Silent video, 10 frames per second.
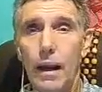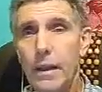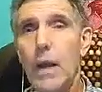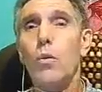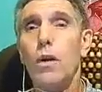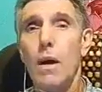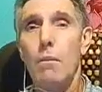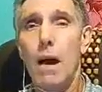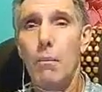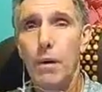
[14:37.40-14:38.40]
and they will
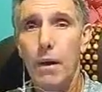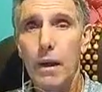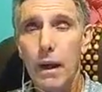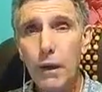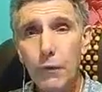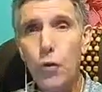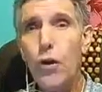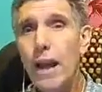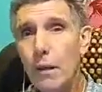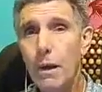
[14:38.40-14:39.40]
come up. If
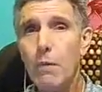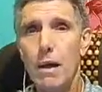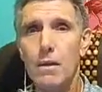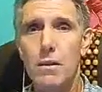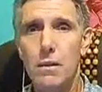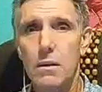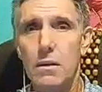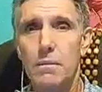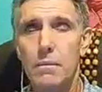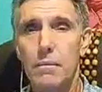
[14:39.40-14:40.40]
you had big
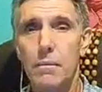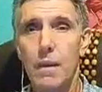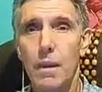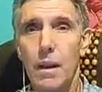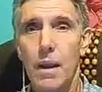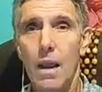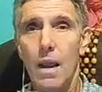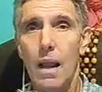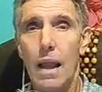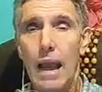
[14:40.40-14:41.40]
muscles
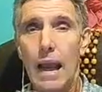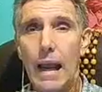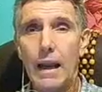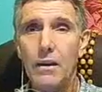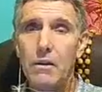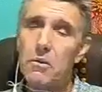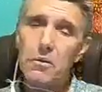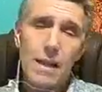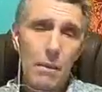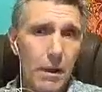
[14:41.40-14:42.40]
and
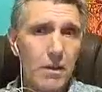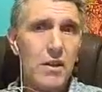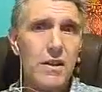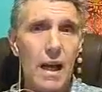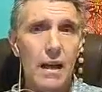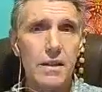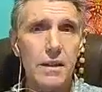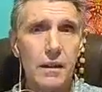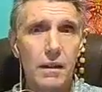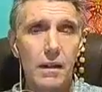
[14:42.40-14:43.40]
you stop
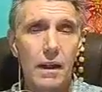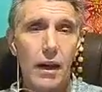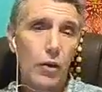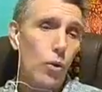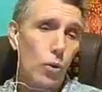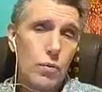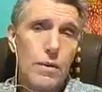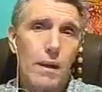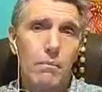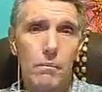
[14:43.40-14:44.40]
exercising and you
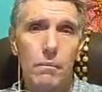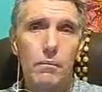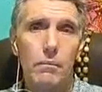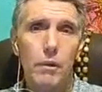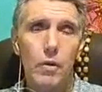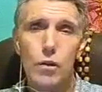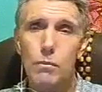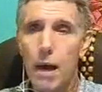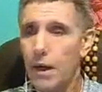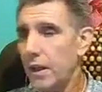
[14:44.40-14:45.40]
lose them
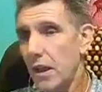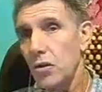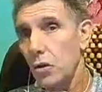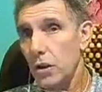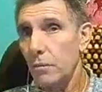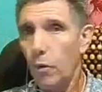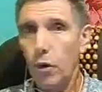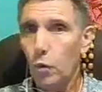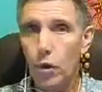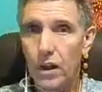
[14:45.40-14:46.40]
because body does not
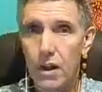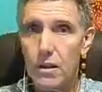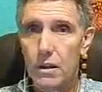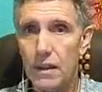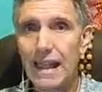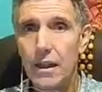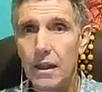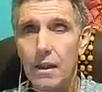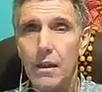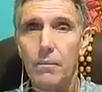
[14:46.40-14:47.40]
support what it doesn't
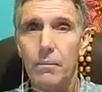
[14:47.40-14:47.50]
need,